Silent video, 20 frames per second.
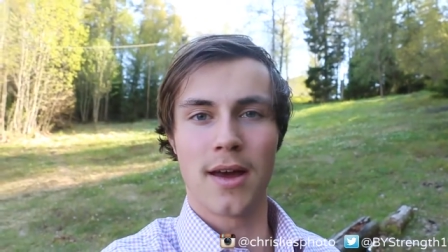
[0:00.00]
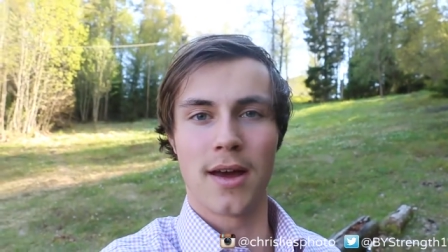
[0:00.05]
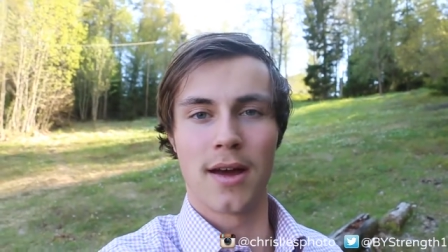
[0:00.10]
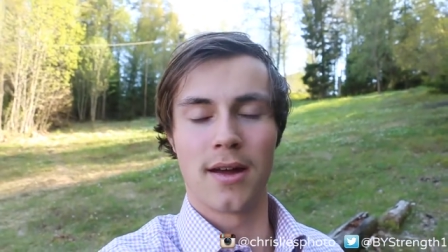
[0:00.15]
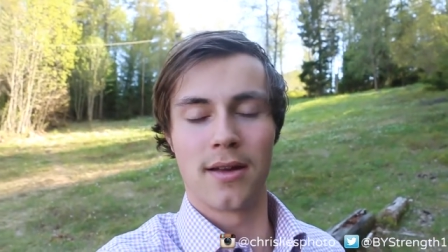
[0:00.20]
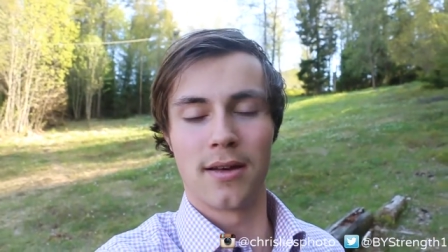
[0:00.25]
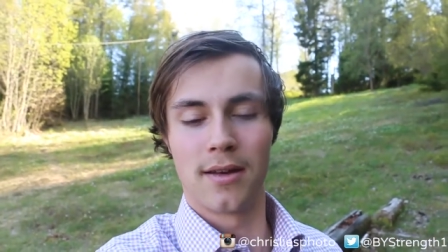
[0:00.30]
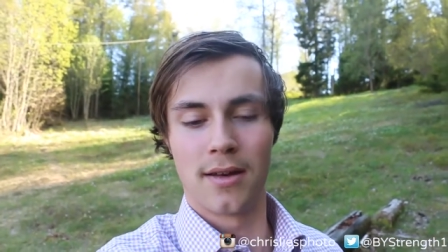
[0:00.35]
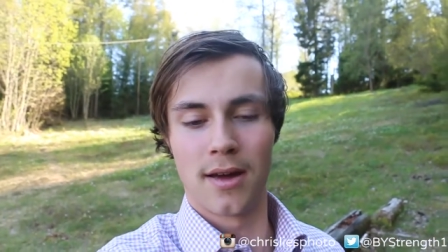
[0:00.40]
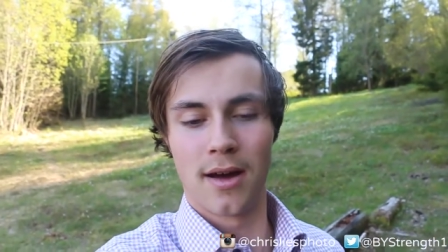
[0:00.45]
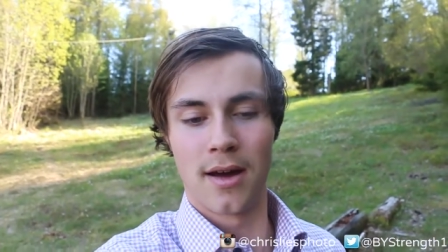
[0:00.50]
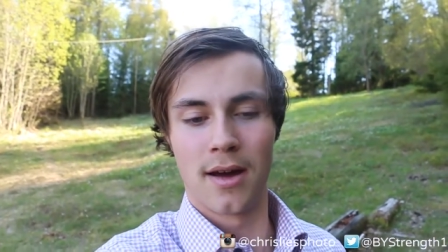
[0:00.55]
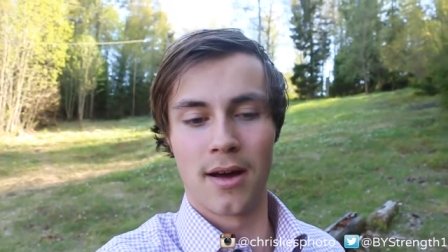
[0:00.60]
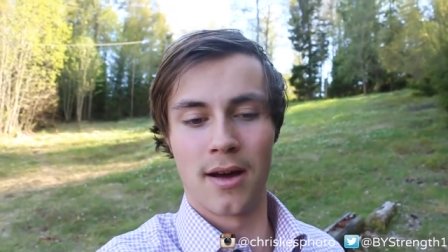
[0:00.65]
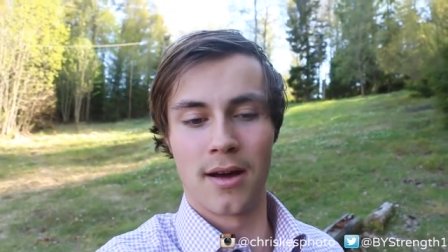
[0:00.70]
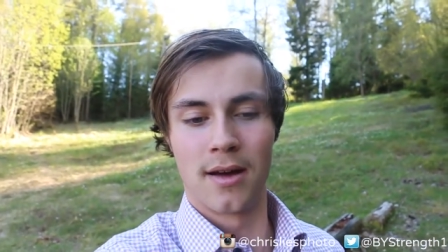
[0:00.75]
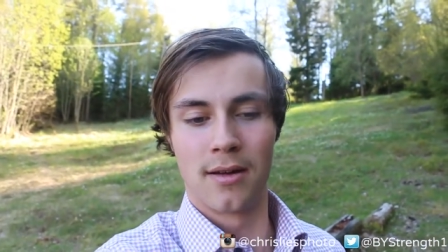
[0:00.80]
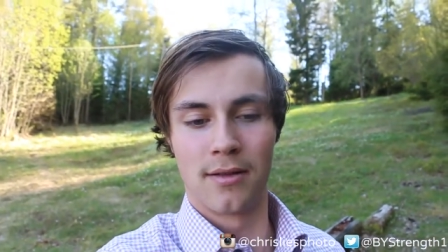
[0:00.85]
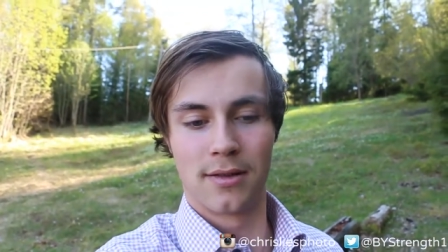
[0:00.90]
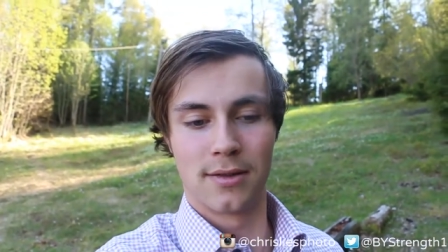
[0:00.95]
And
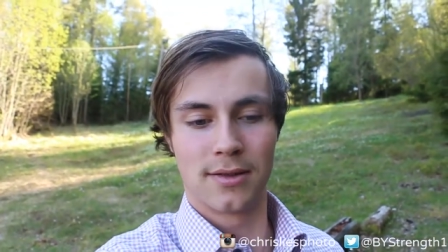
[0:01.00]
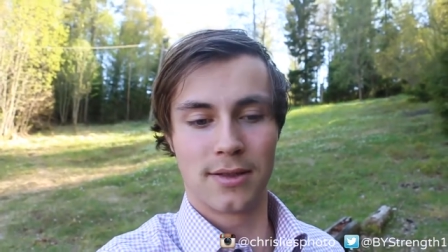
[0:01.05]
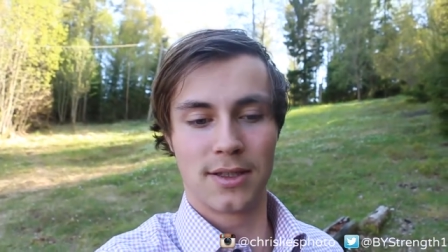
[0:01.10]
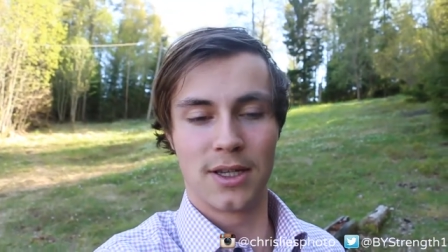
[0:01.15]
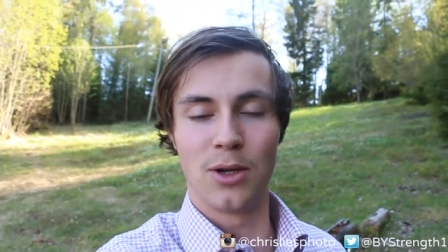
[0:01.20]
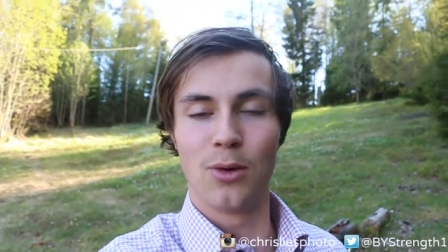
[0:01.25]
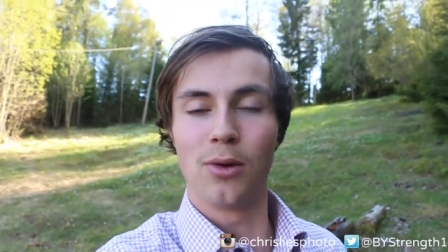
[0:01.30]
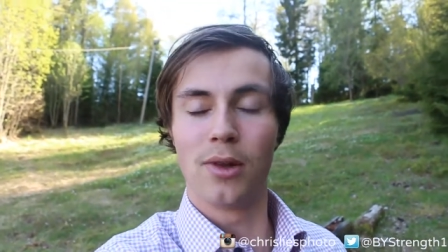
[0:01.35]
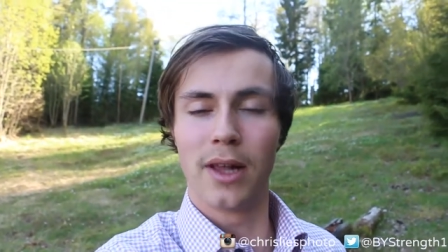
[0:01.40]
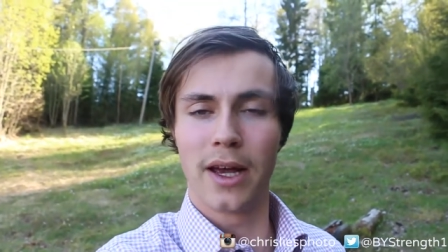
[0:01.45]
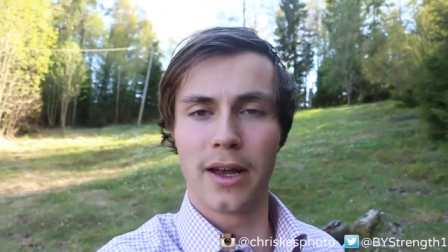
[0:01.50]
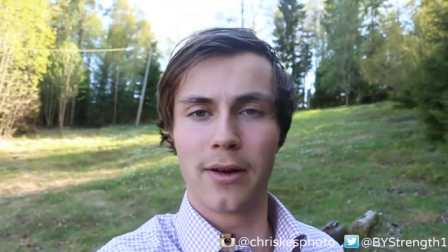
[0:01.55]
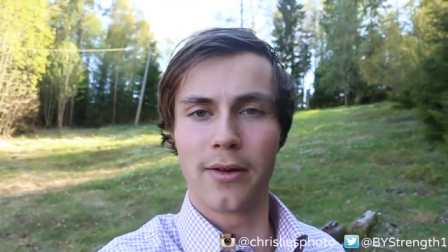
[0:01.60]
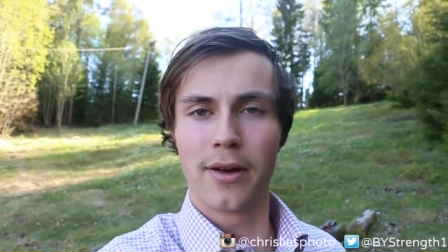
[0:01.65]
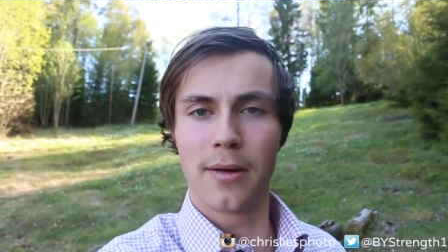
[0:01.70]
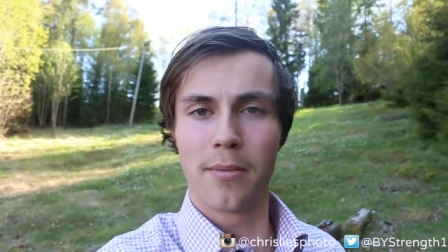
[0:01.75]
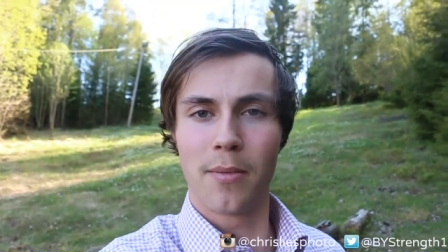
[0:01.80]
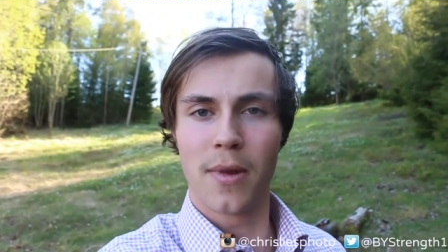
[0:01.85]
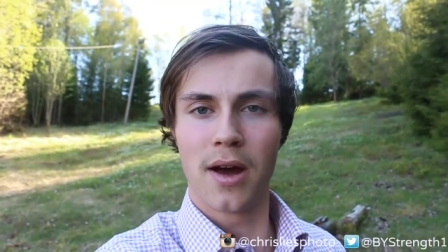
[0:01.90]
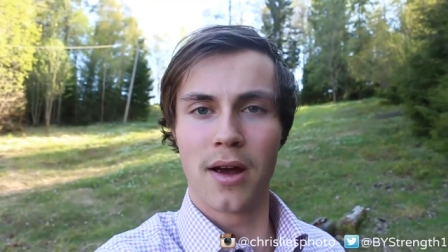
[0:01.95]
uh, I'll see you later
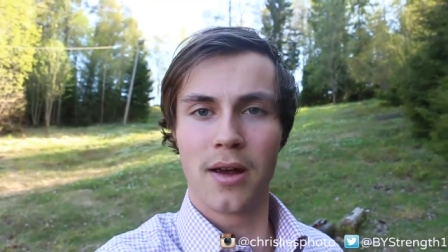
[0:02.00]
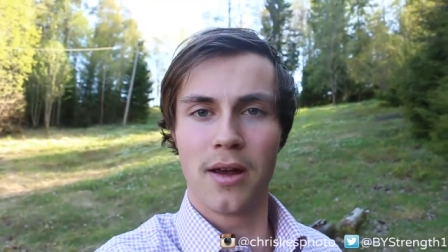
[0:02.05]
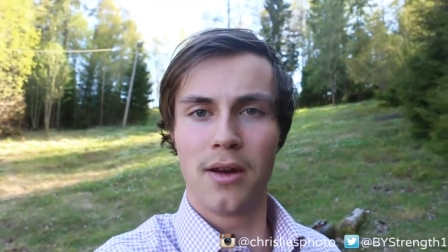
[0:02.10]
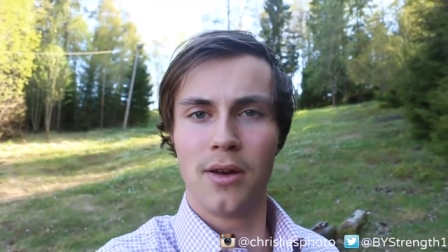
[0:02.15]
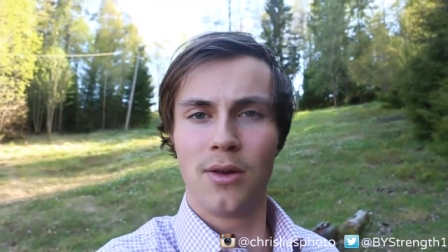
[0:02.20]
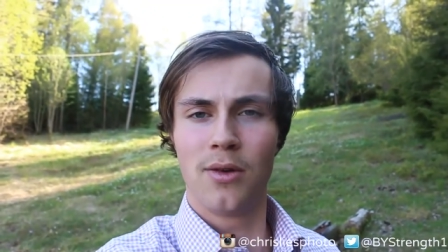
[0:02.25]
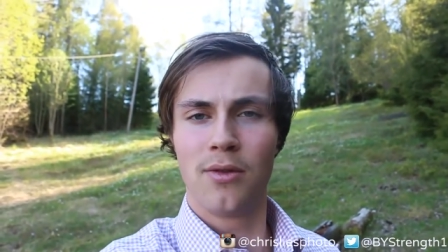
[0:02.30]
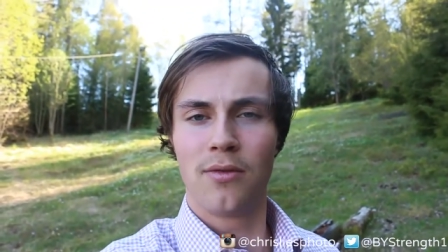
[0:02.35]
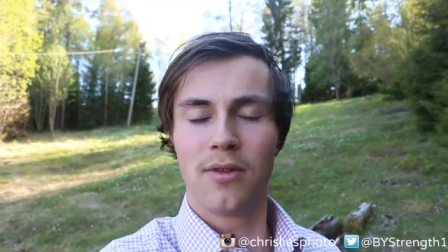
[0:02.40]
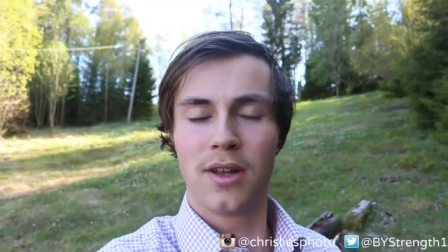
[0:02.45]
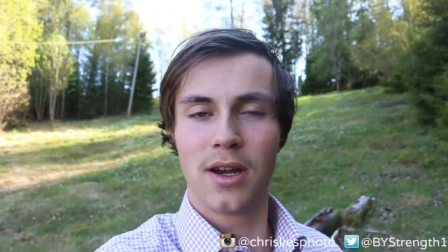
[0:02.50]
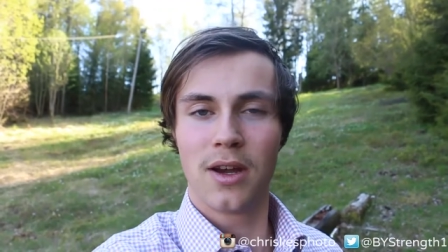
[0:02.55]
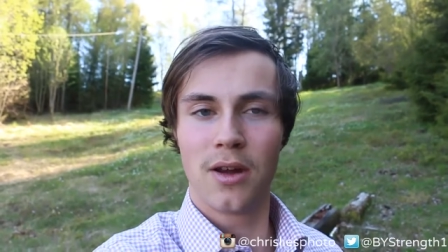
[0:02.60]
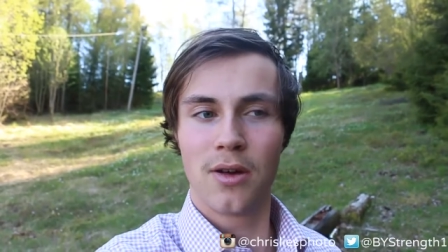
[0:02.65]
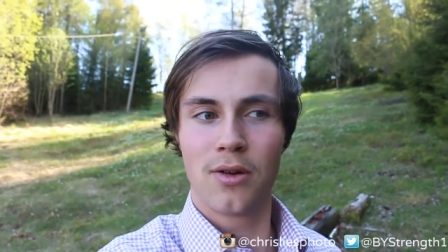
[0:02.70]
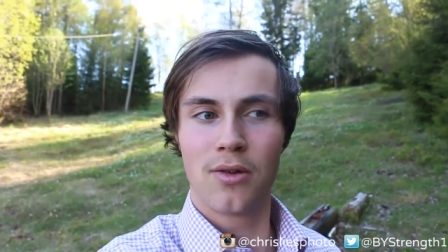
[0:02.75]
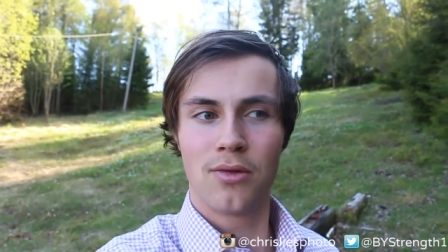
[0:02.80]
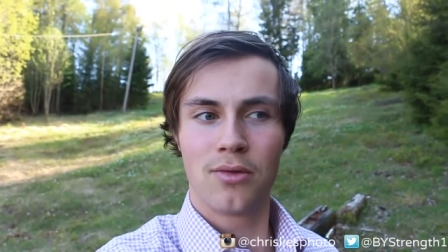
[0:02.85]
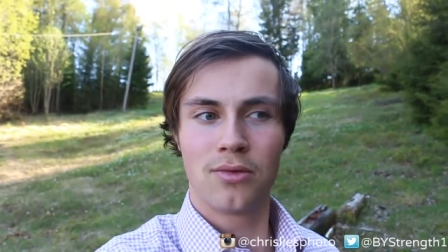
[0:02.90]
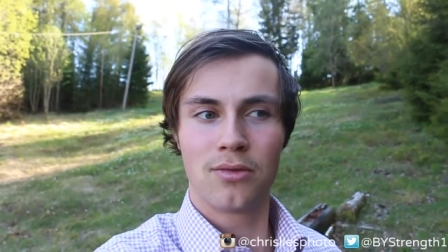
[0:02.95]
in my new
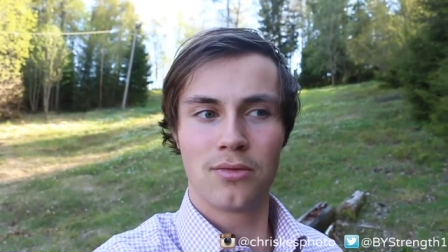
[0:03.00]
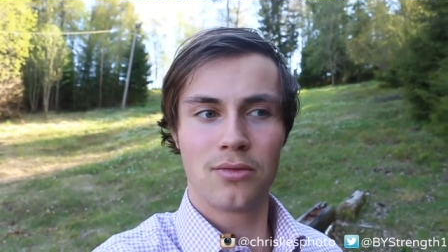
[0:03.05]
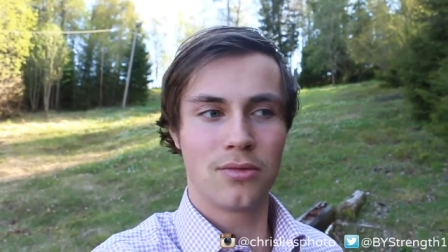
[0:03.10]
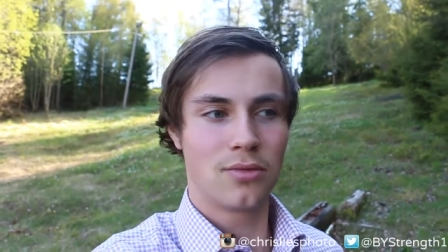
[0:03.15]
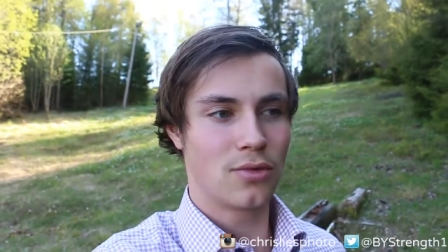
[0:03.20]
video